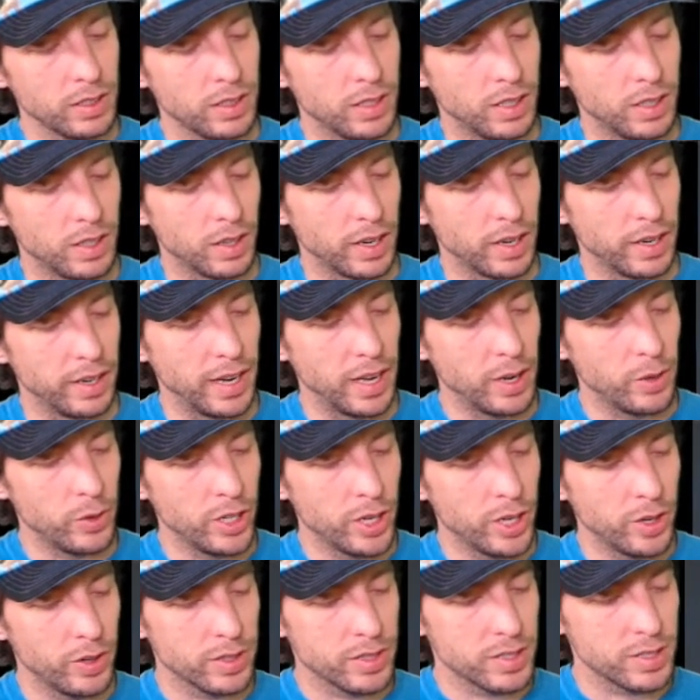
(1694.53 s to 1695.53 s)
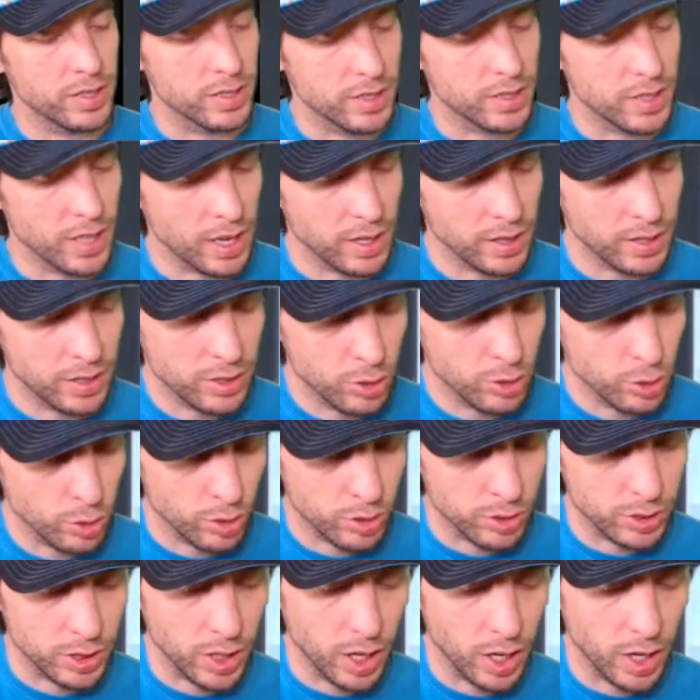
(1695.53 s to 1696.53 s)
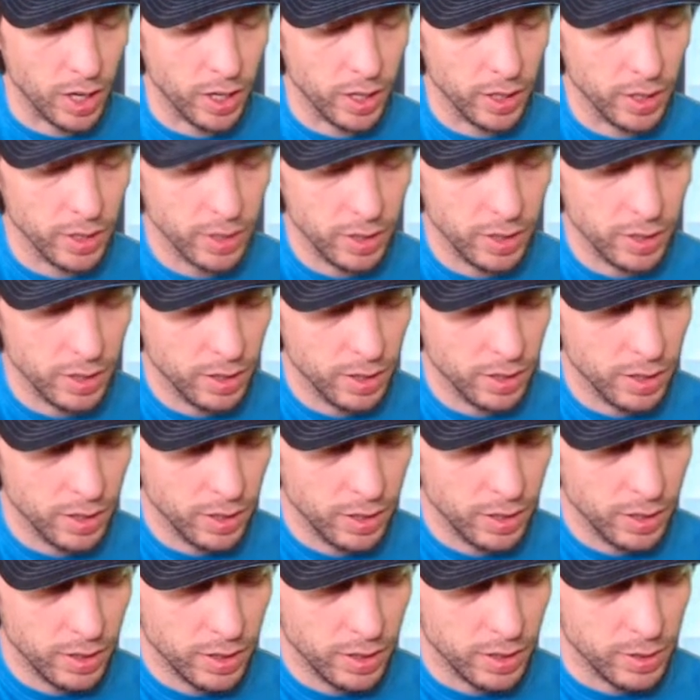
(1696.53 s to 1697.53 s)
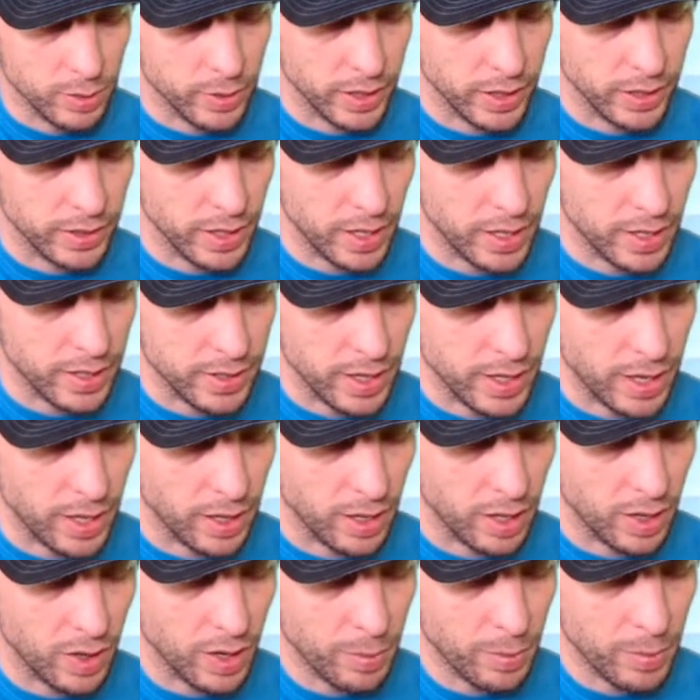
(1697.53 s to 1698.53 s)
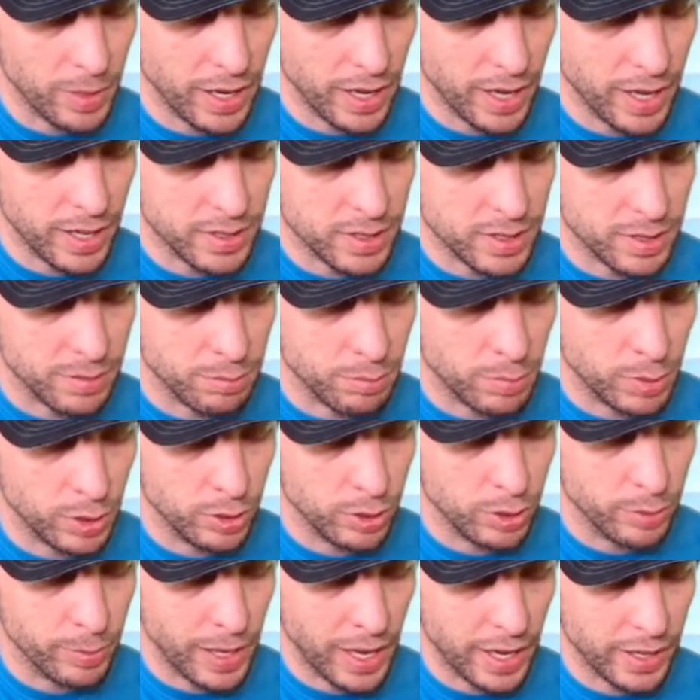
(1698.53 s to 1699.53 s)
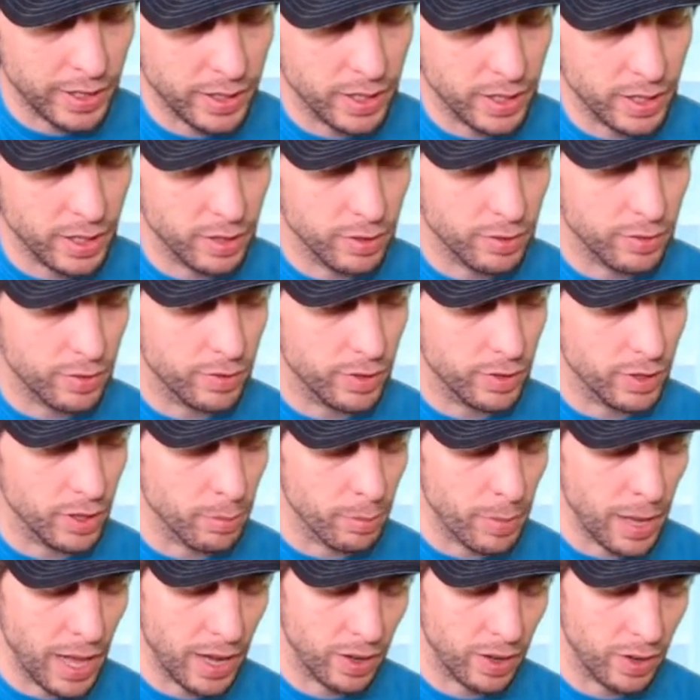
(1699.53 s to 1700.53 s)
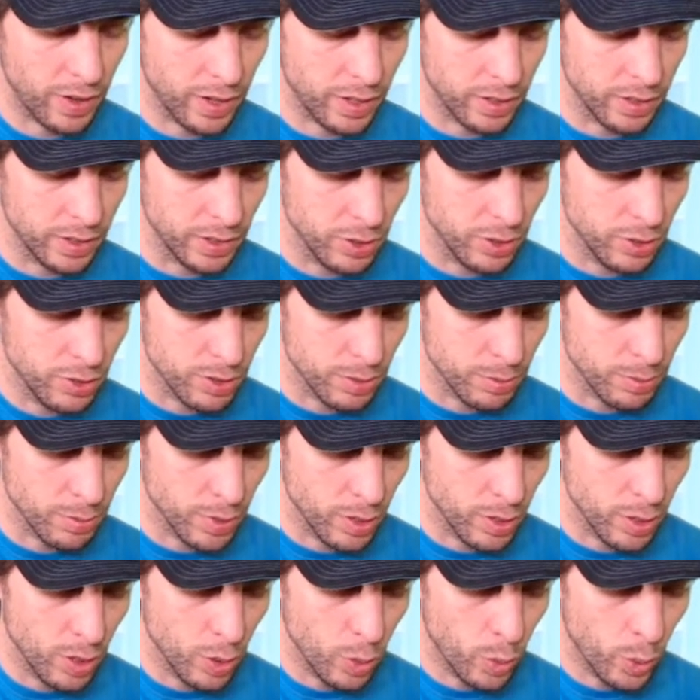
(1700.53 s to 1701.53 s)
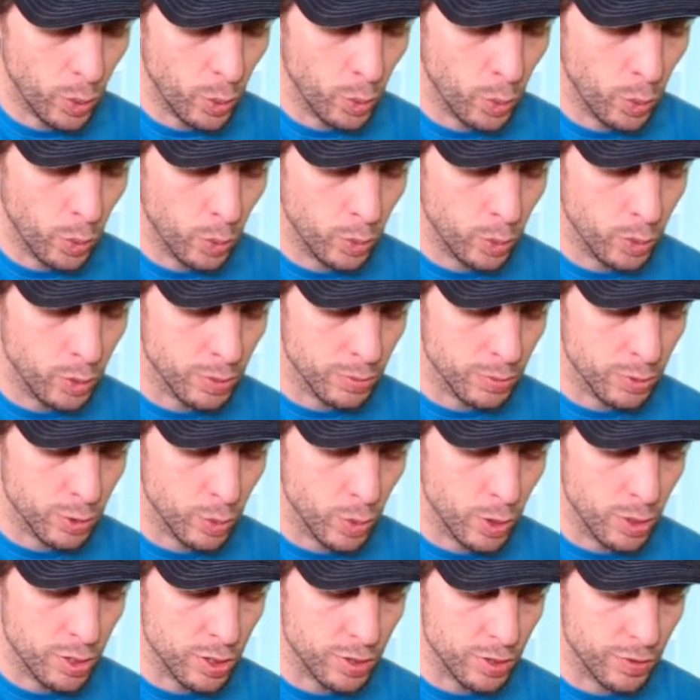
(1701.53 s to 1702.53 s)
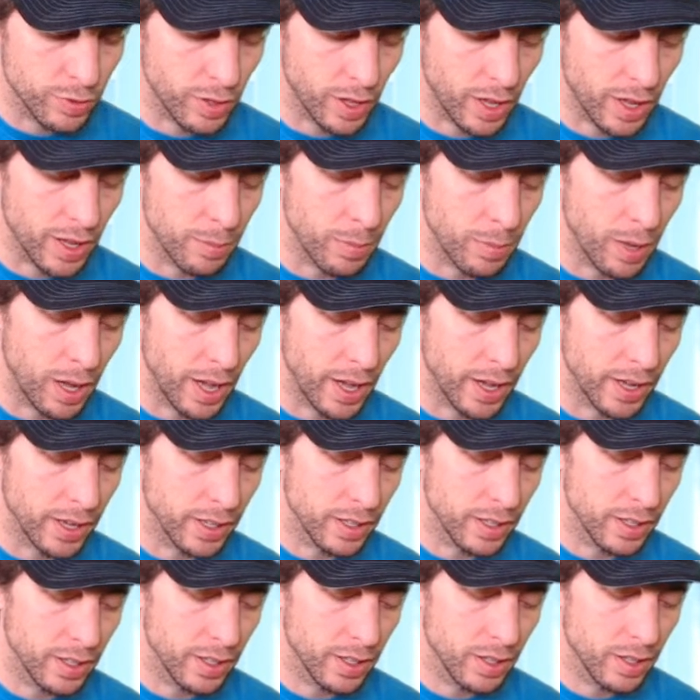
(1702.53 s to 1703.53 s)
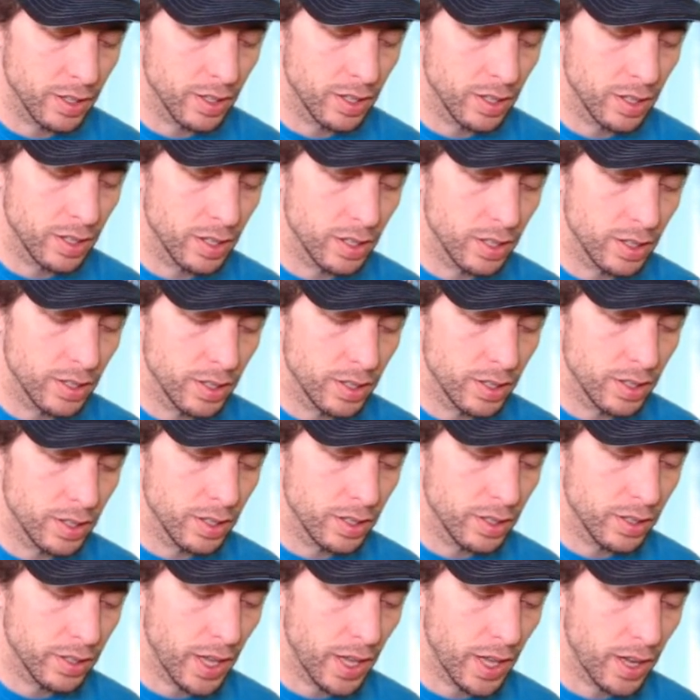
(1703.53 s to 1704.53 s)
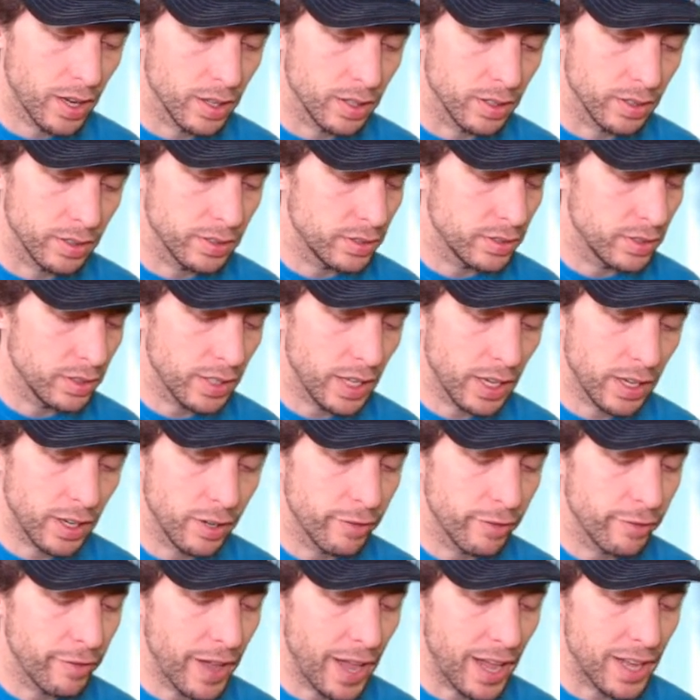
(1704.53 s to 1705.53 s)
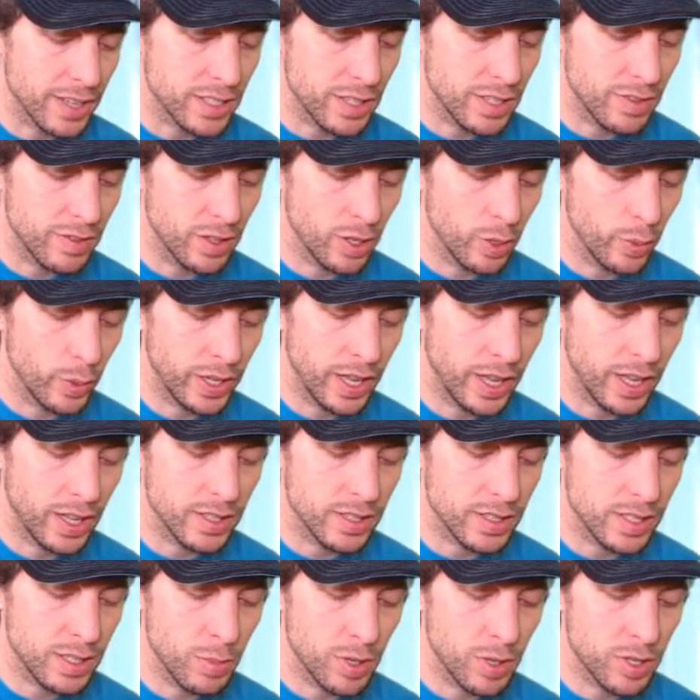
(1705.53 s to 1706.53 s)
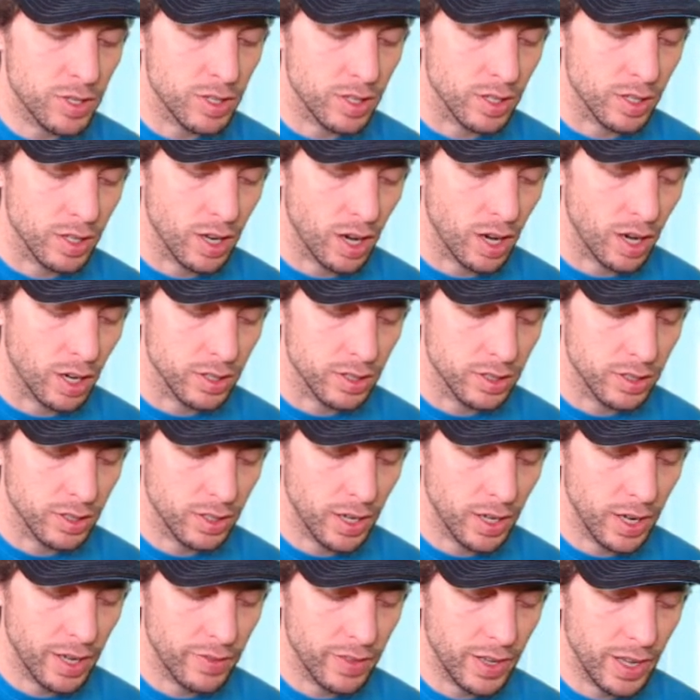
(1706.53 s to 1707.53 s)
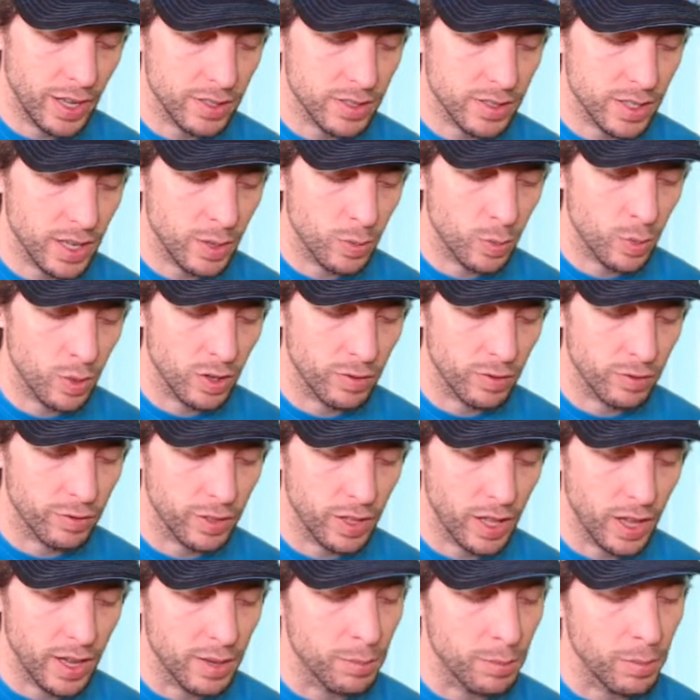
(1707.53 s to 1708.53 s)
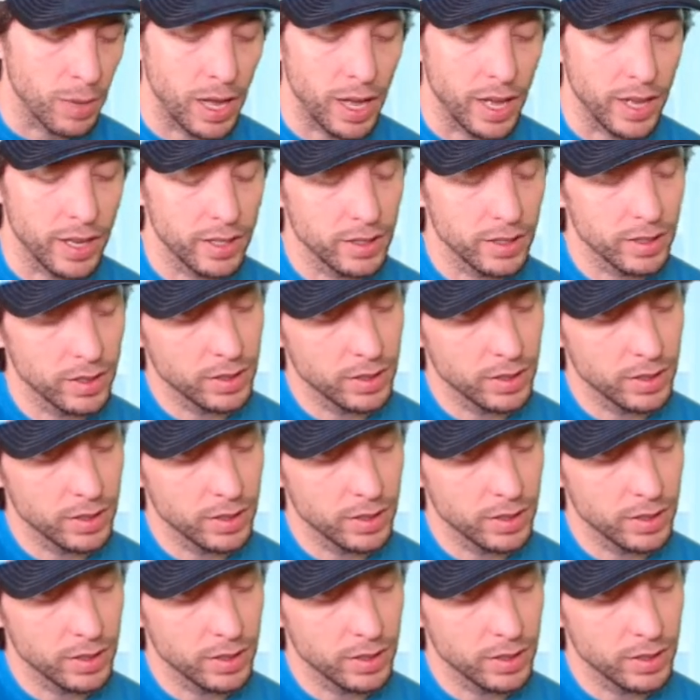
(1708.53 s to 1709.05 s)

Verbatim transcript: All right, now we know it's the Stanley Tools car because we got that yellow. I'm going to add some blue back here for the background and do some do some swooshes flying by. Gotta, still got to go fast, even though we can't see much of the car. Still got to have the outside world flying by.